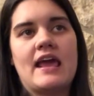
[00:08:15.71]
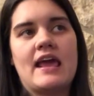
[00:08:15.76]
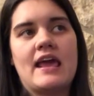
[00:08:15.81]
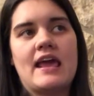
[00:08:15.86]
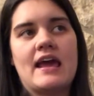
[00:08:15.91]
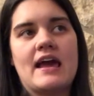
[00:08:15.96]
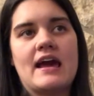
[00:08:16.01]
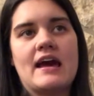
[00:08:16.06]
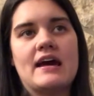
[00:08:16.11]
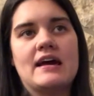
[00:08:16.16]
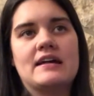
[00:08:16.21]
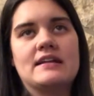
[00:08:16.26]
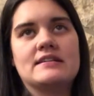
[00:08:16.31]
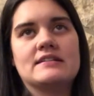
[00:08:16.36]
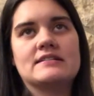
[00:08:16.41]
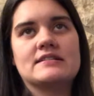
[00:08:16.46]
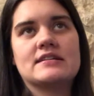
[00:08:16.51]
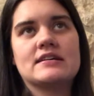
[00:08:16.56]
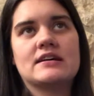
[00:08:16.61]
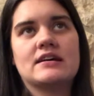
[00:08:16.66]

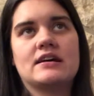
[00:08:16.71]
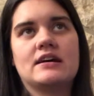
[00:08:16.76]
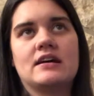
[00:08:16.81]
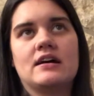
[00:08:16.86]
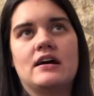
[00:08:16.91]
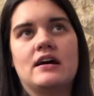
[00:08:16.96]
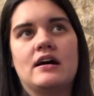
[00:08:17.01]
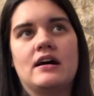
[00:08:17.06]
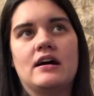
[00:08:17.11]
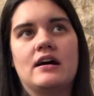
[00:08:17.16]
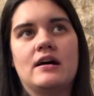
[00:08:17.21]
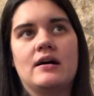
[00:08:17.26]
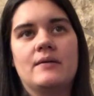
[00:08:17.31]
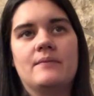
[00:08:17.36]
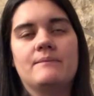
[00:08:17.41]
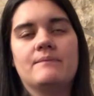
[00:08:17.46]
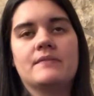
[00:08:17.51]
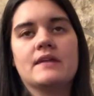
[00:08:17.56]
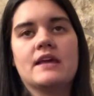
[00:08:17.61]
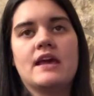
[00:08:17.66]
and
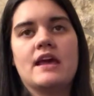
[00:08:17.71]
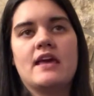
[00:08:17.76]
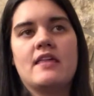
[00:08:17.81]
um,